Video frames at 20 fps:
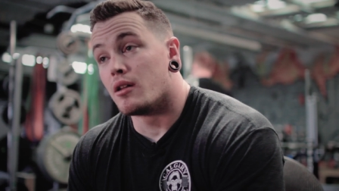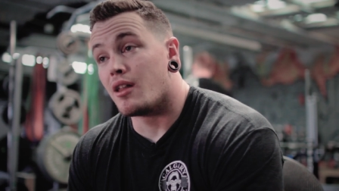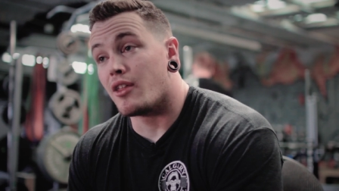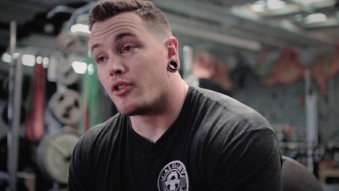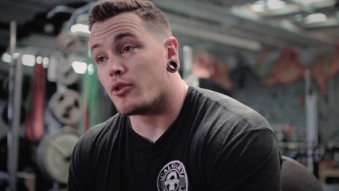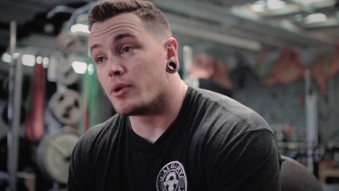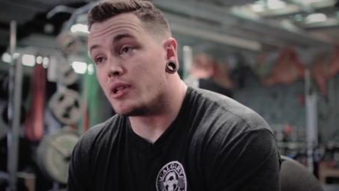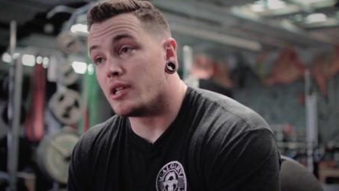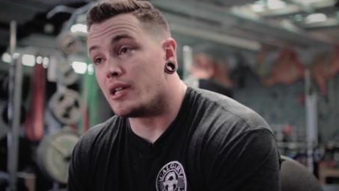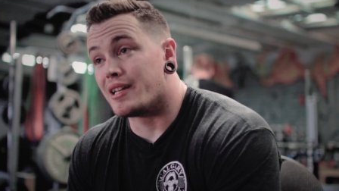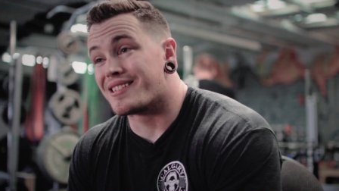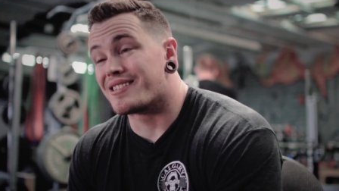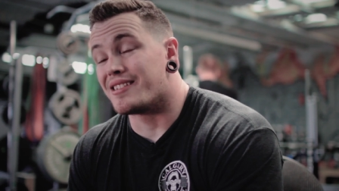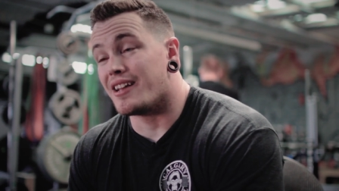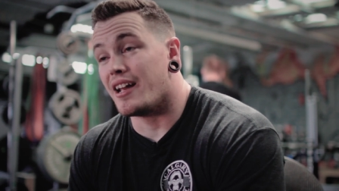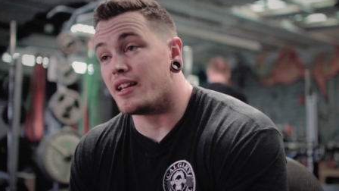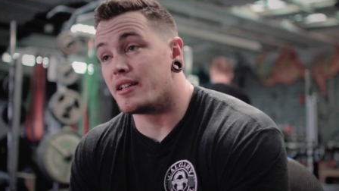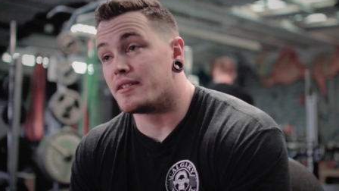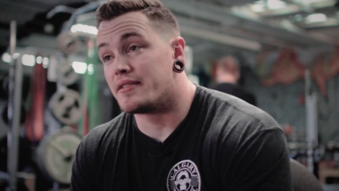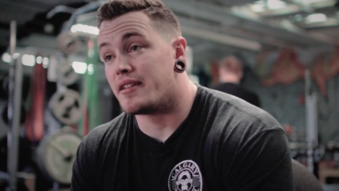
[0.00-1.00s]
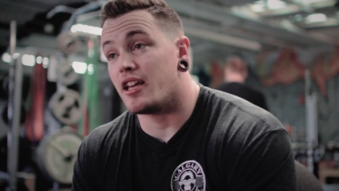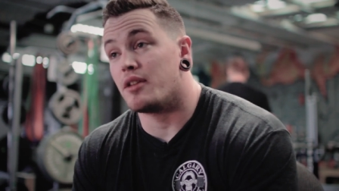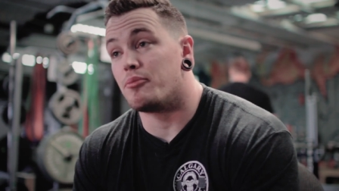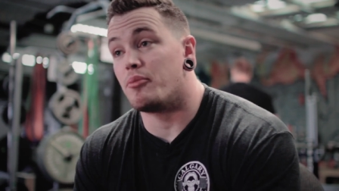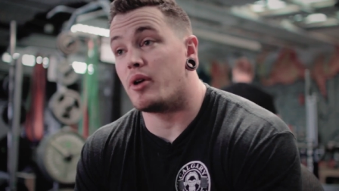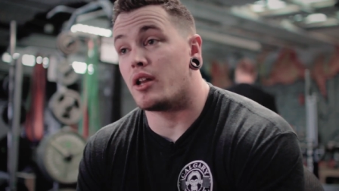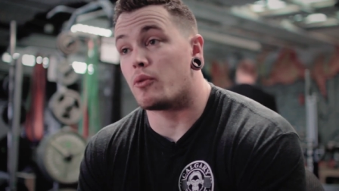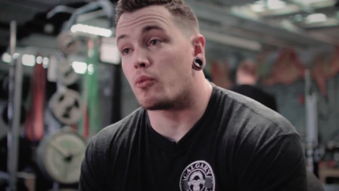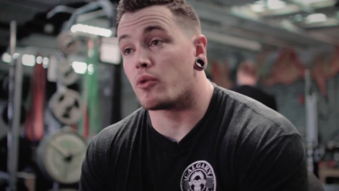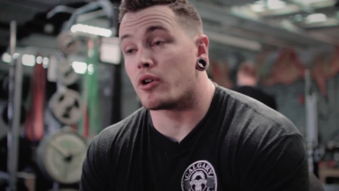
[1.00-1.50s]
Another really exciting
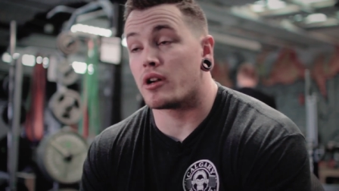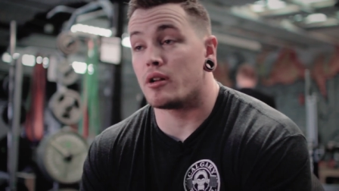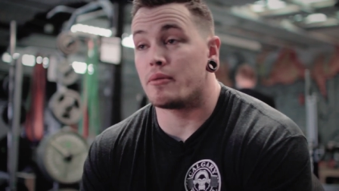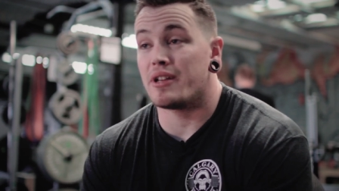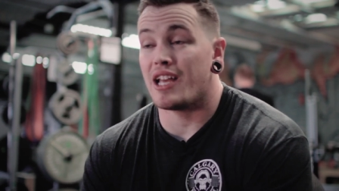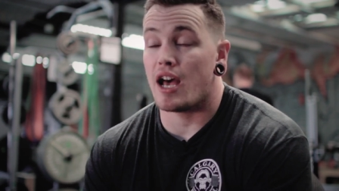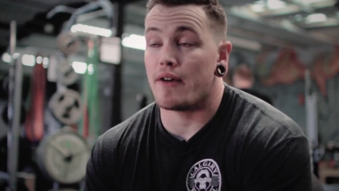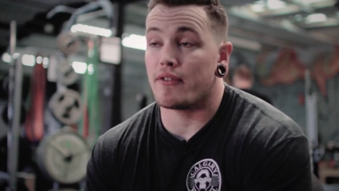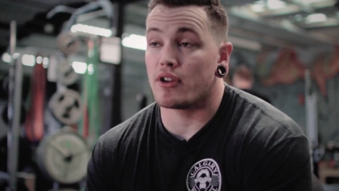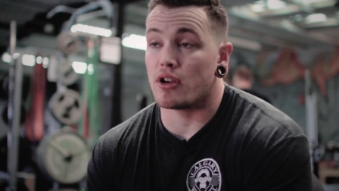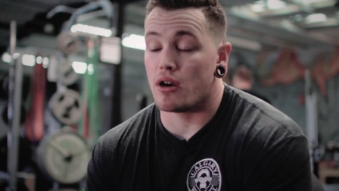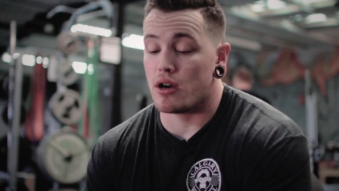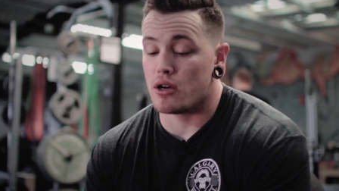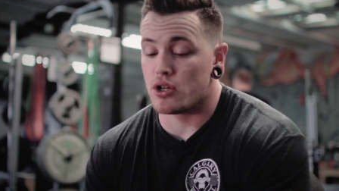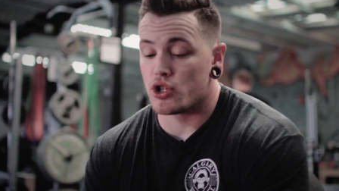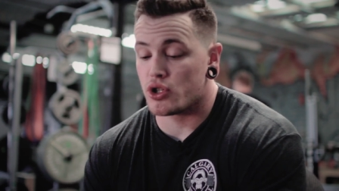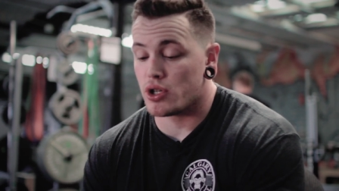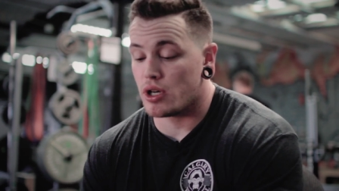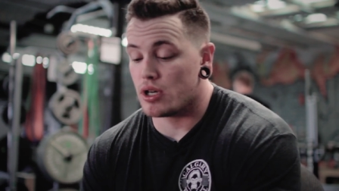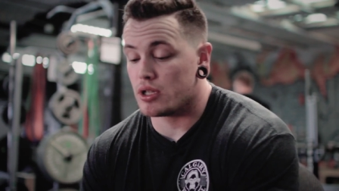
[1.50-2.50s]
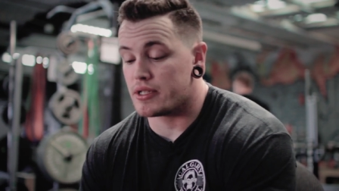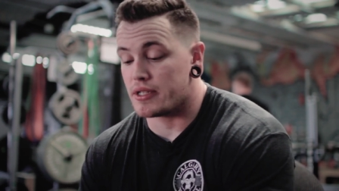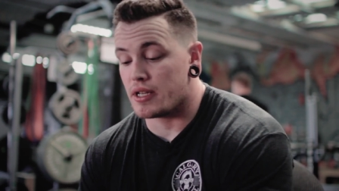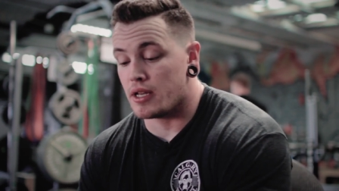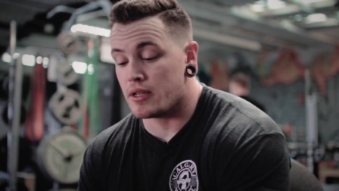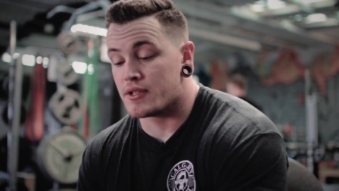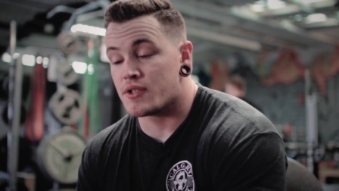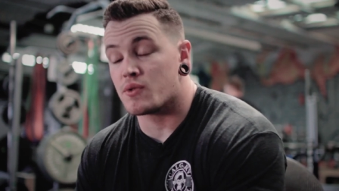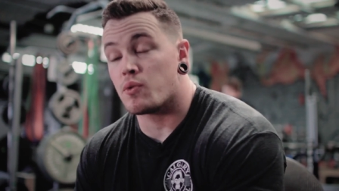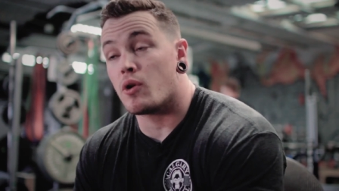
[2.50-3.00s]
tidbit, we're gonna be having our shirts
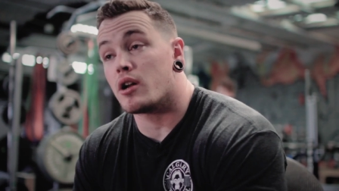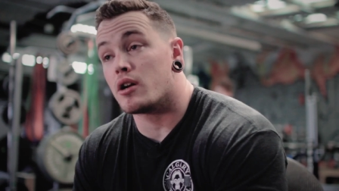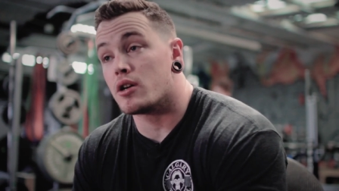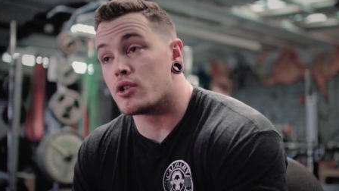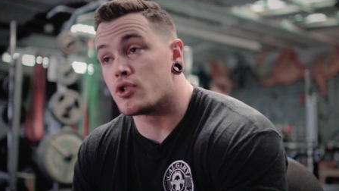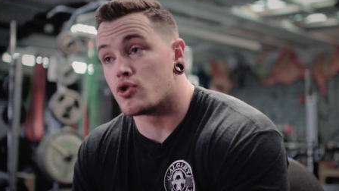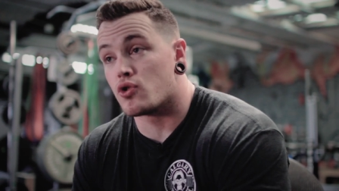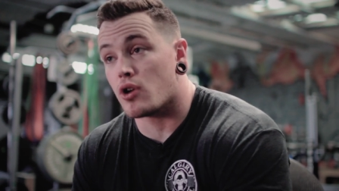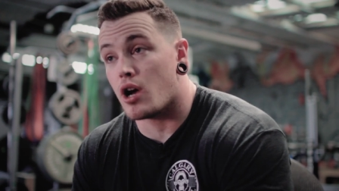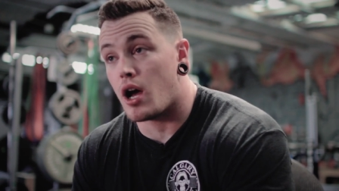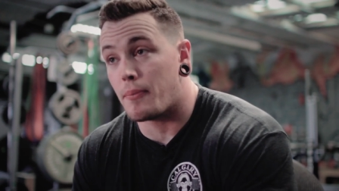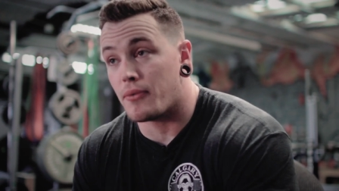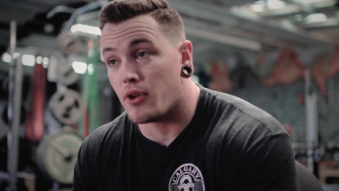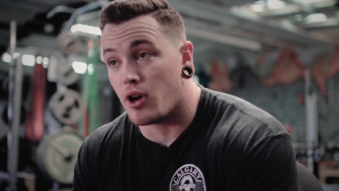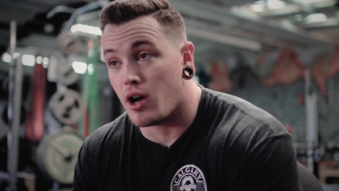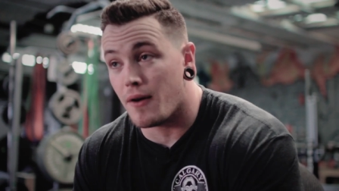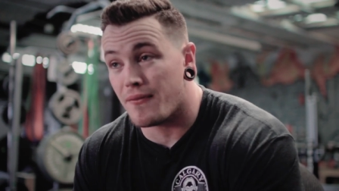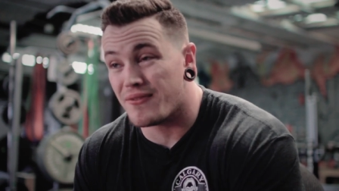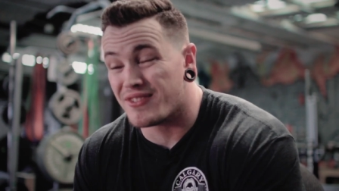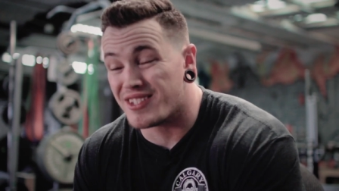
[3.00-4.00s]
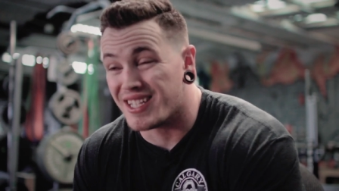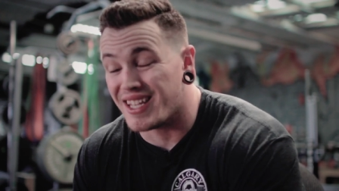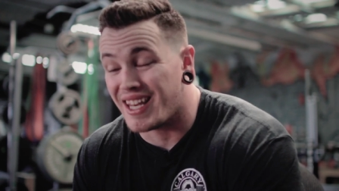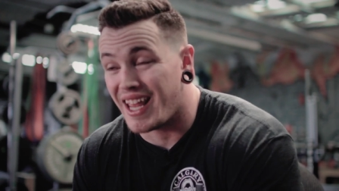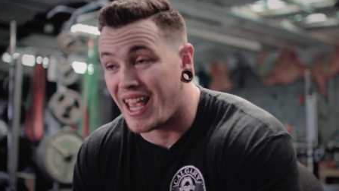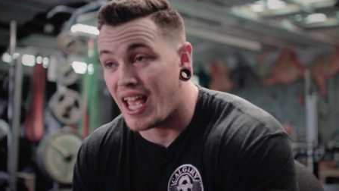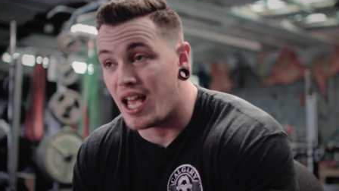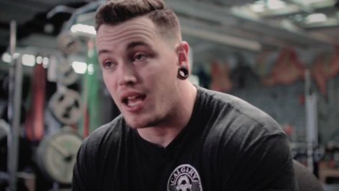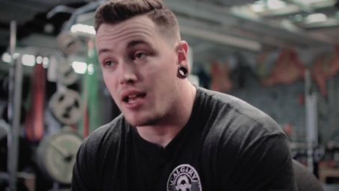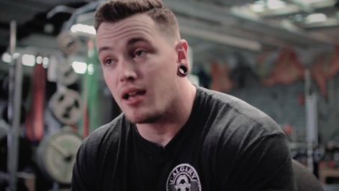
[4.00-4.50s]
and sweaters dropped off
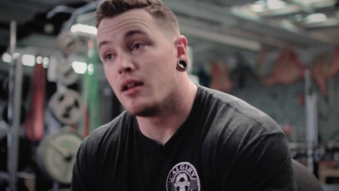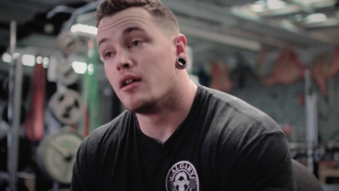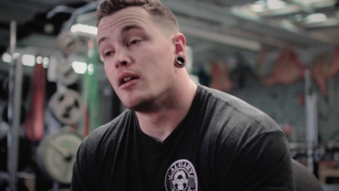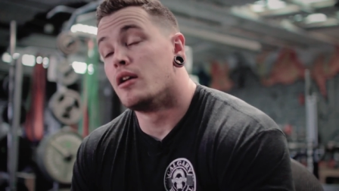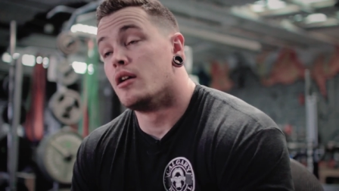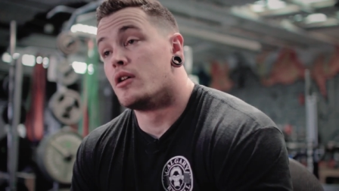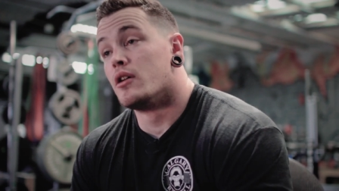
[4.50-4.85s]
today.